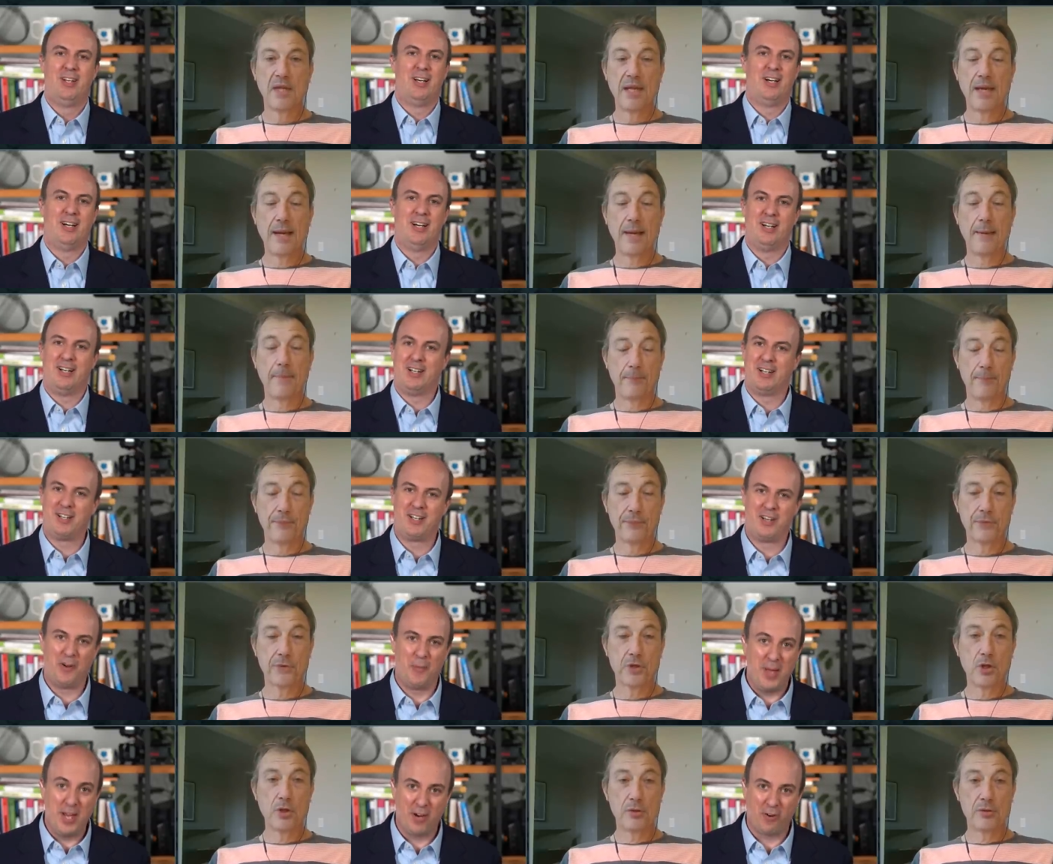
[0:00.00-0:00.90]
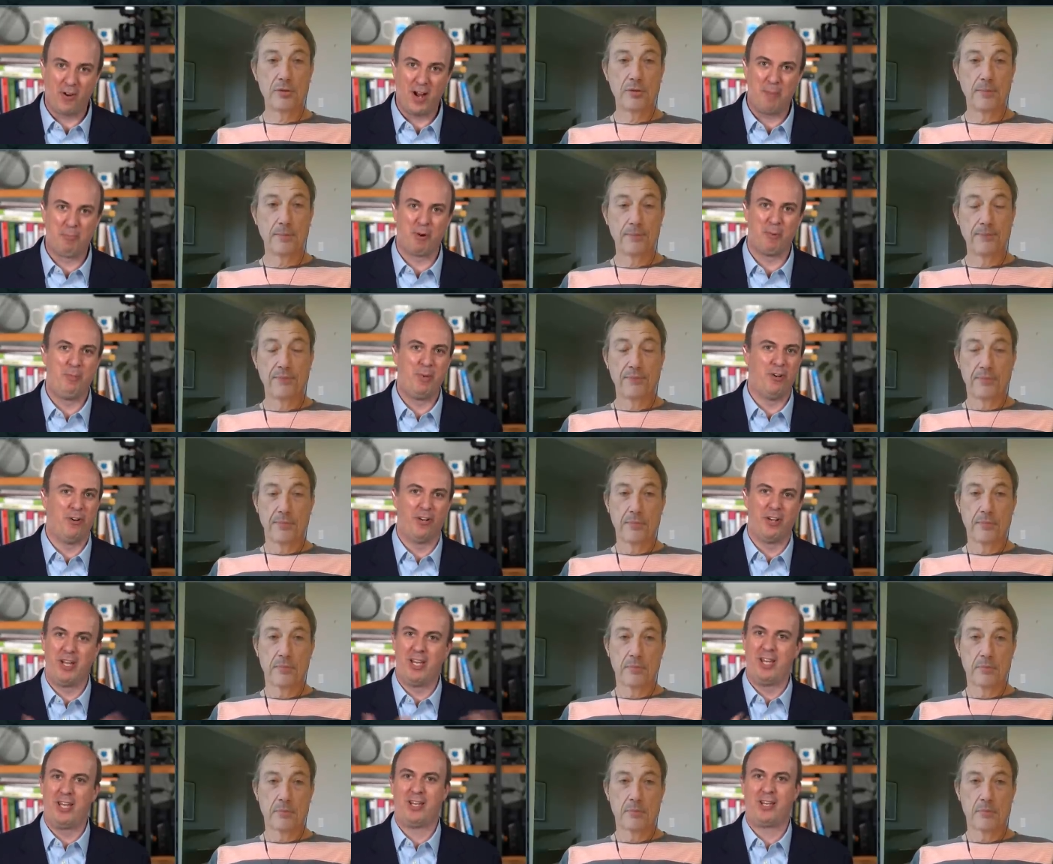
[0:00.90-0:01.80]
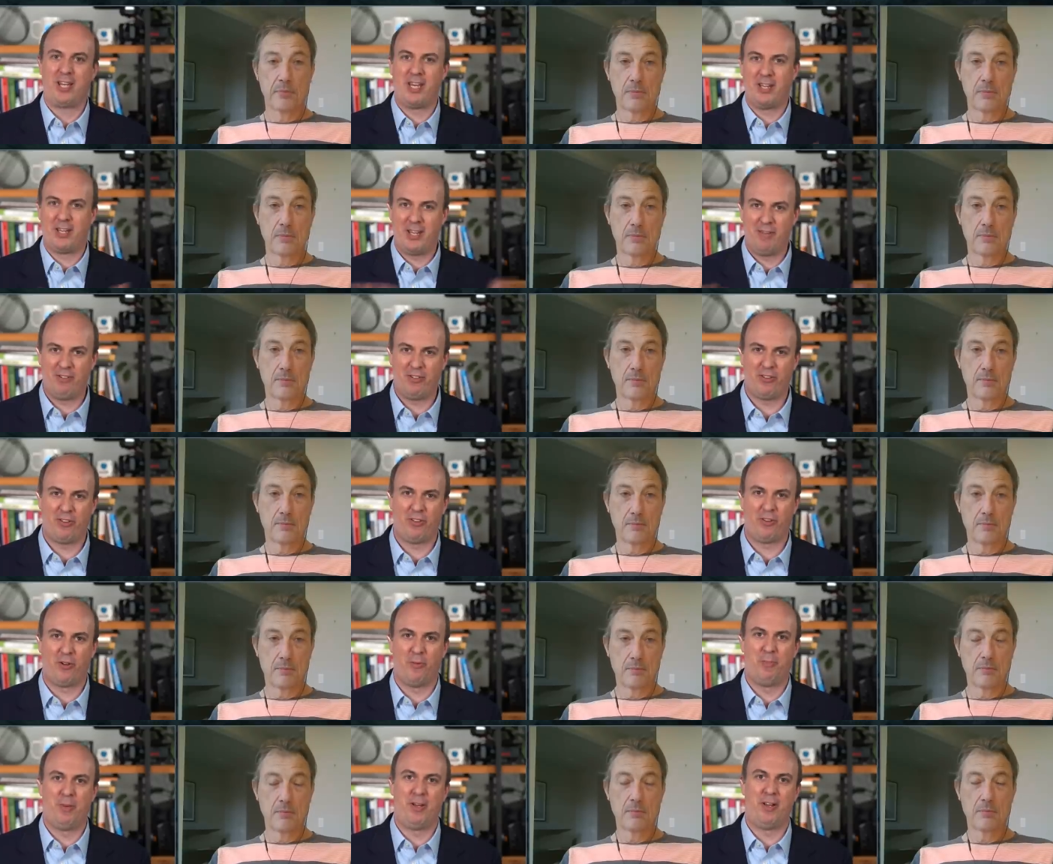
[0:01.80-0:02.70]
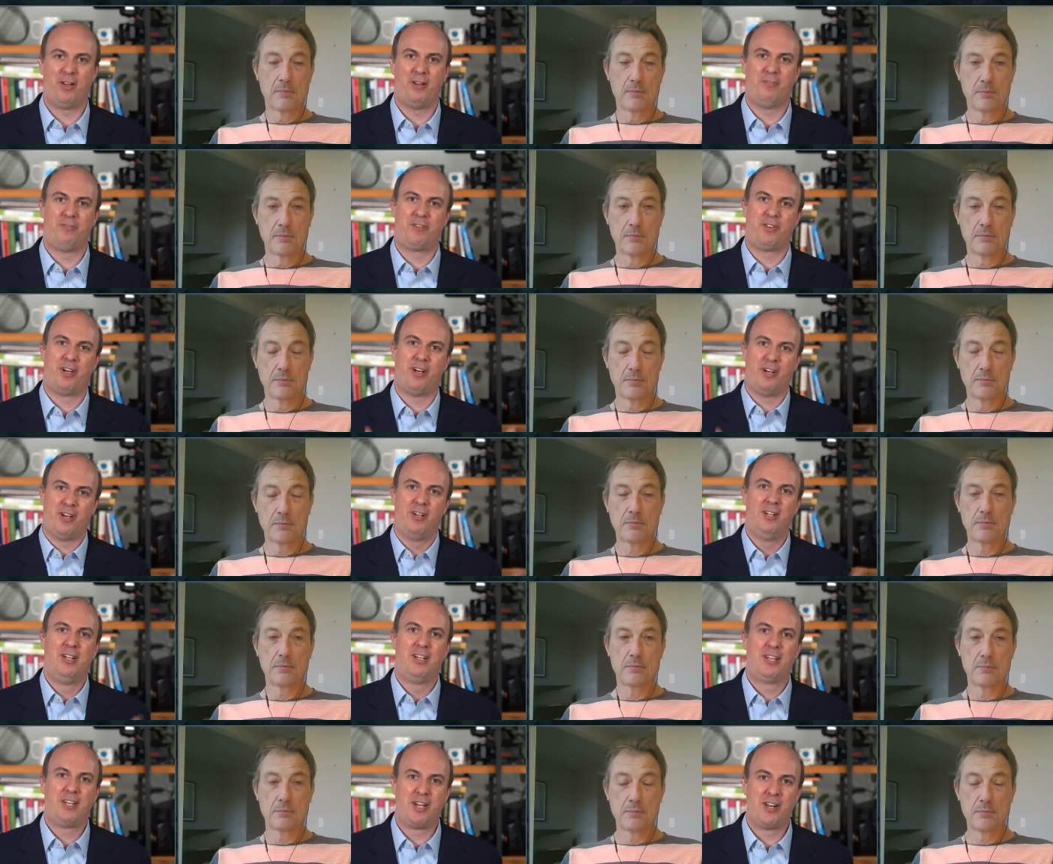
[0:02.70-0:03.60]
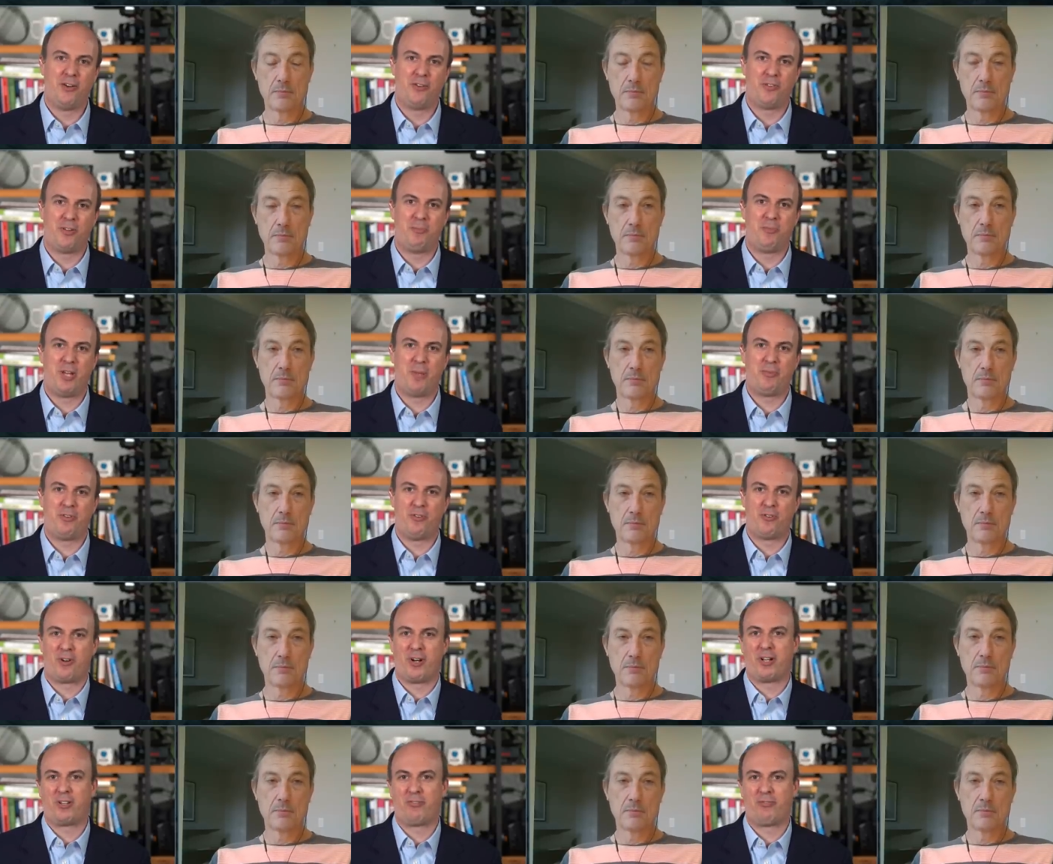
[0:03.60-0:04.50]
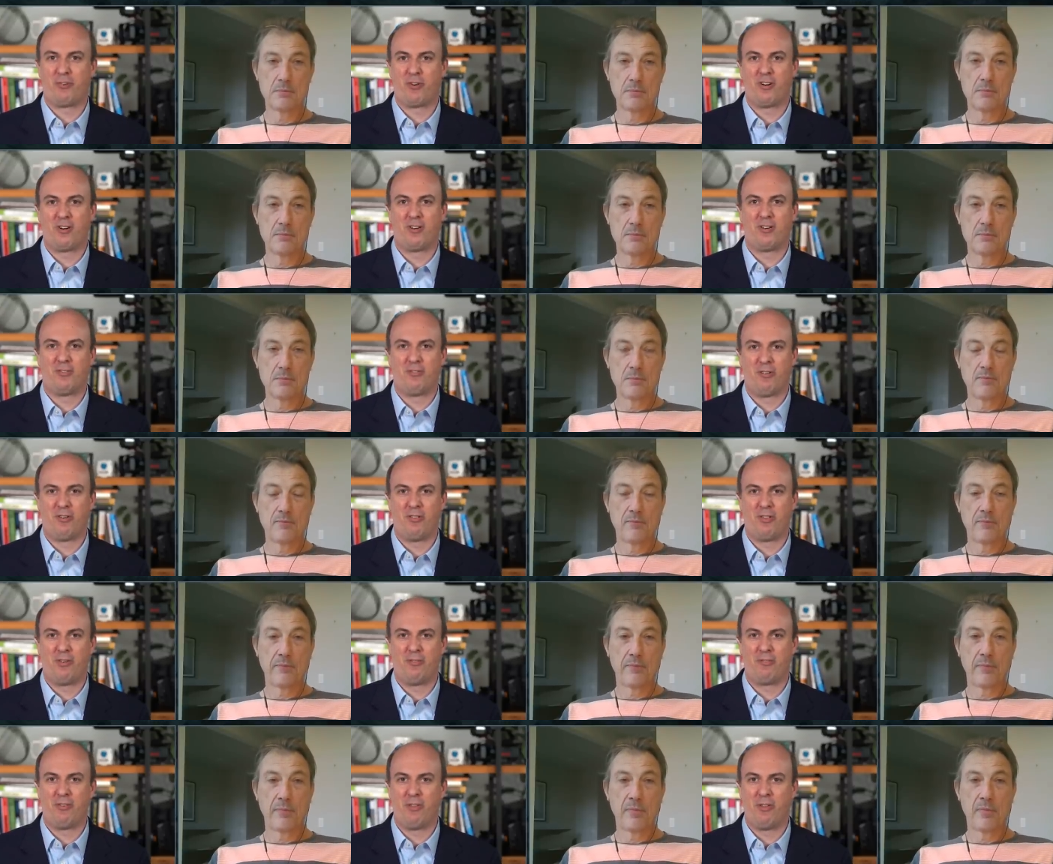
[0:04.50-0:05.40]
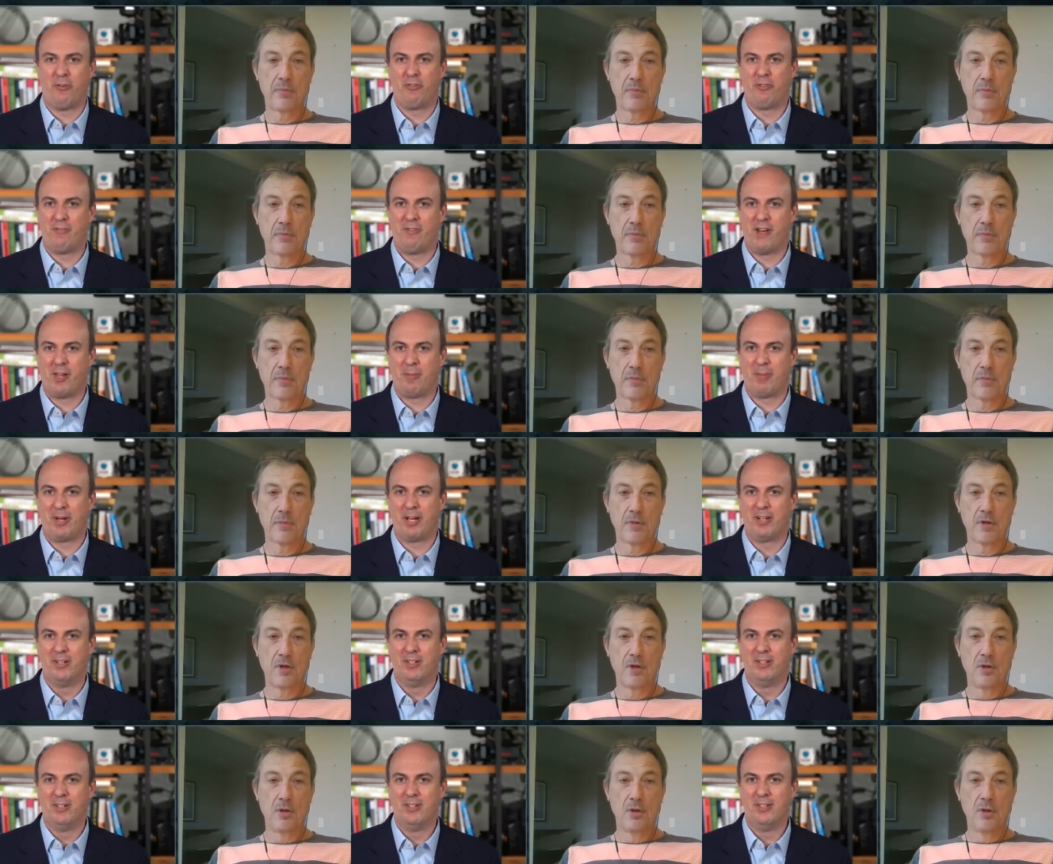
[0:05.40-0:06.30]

Speaker 1: Uh, yeah, uh, you know, interoperability. G give us a little bit of to, you know, some tips and tricks for, for, the, for those developing.